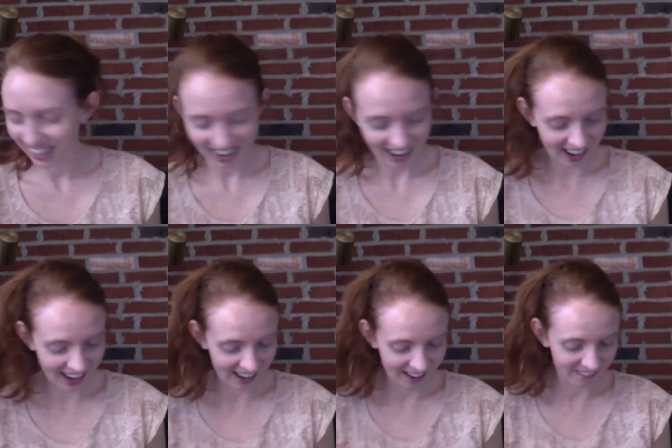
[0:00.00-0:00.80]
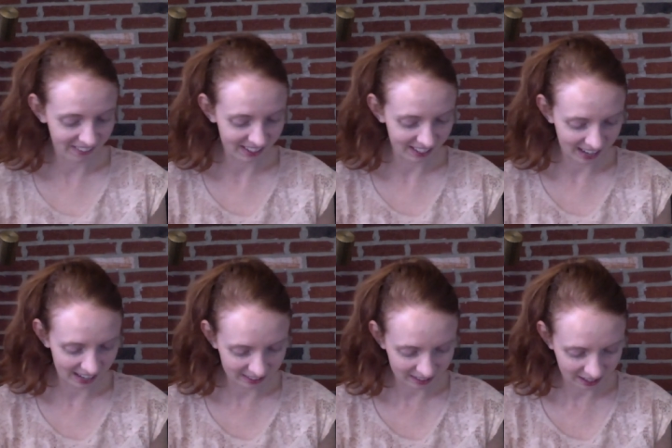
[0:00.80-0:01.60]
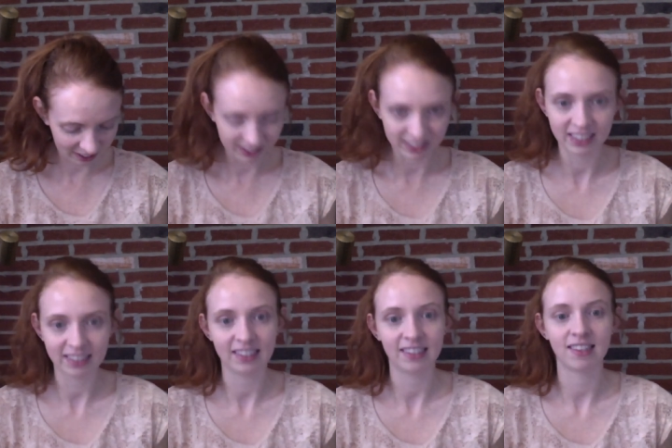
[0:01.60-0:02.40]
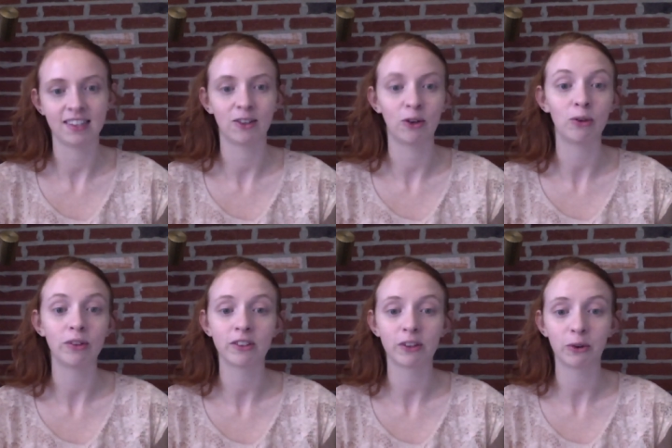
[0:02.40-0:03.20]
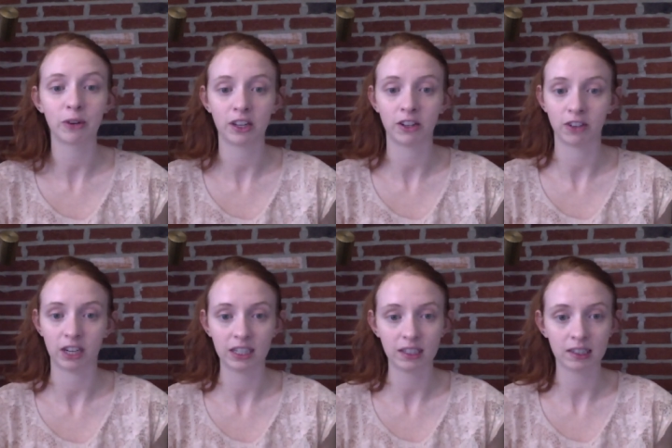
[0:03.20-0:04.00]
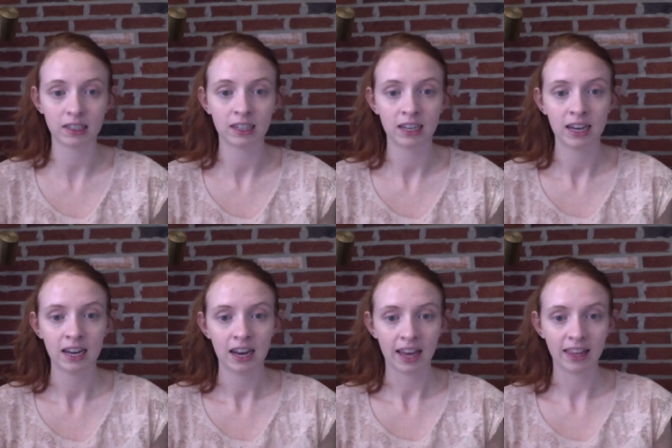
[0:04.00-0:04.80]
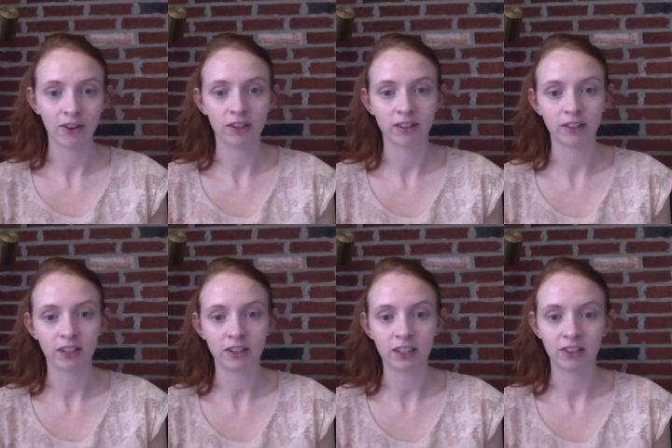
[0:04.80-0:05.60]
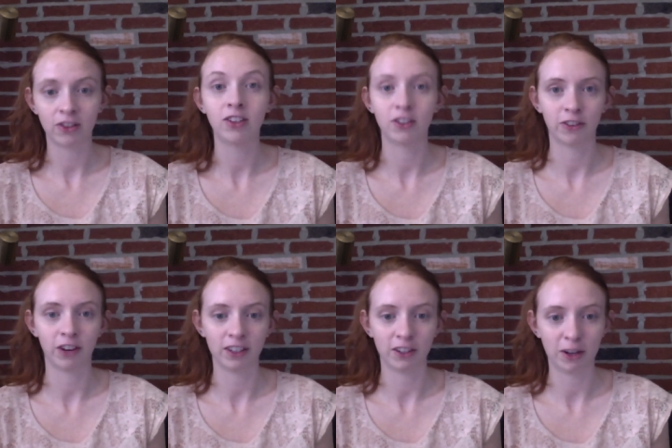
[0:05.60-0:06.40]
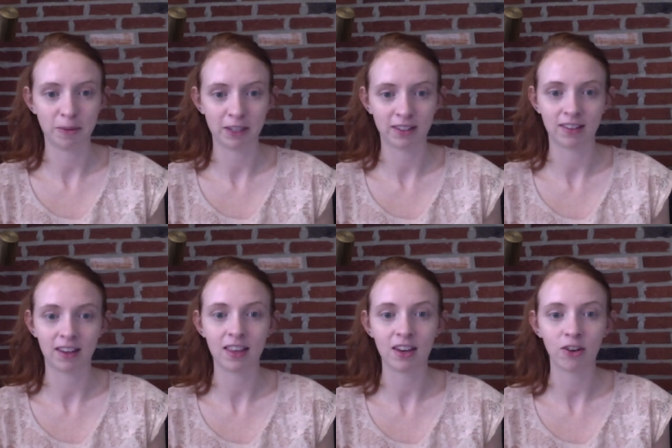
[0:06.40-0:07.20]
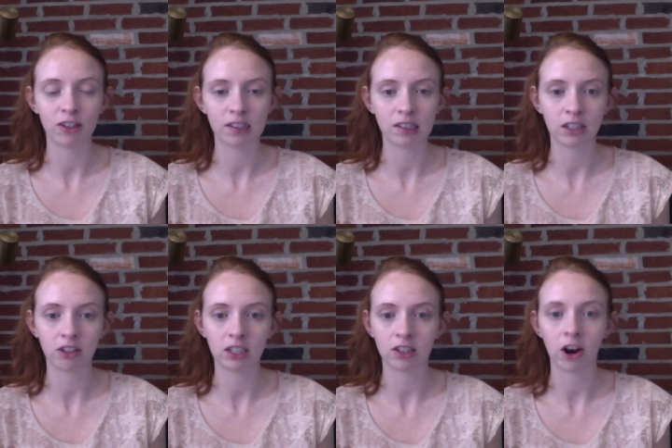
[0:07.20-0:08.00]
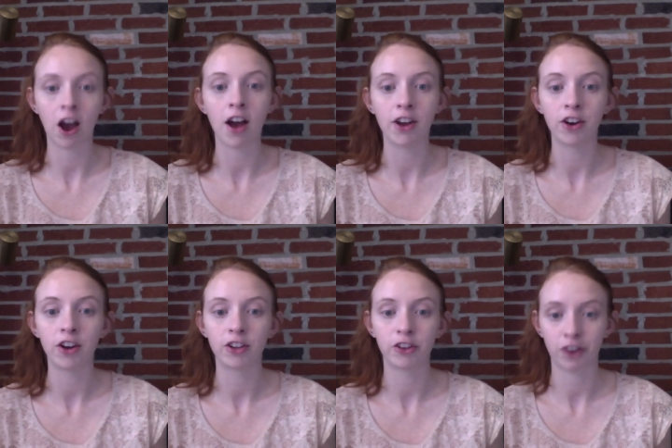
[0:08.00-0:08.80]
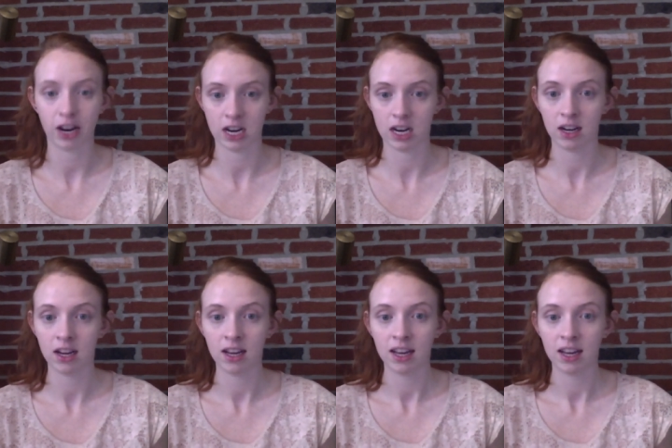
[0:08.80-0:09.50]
we have, the next thing on the list is these goldstone earrings. I think Siobhan in her email says, I think crystal earrings are underrated.